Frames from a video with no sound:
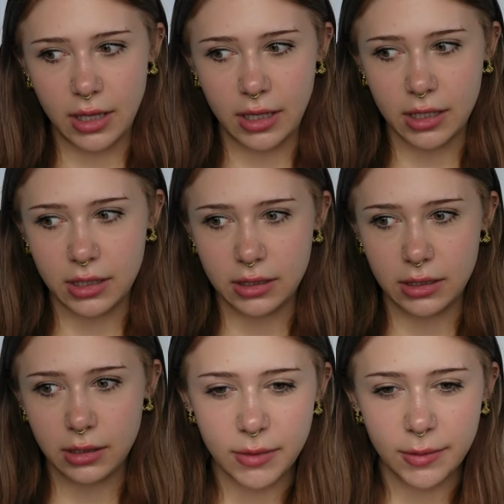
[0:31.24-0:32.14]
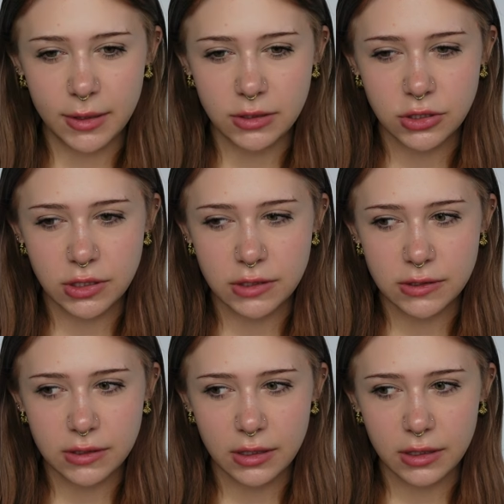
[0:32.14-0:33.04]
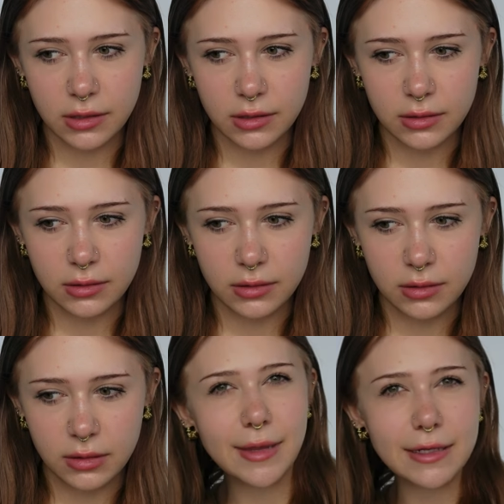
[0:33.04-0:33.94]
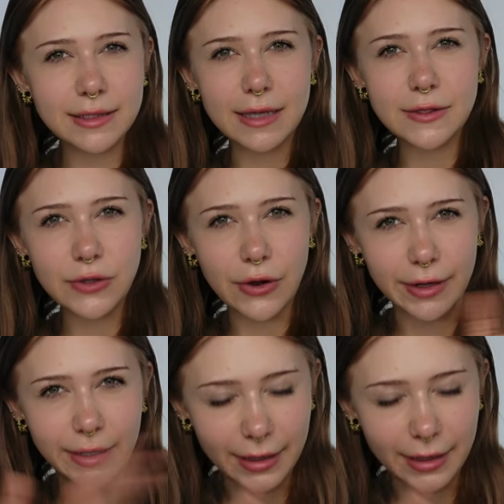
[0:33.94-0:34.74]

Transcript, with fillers: and maybe a cheese stick. Let us get started.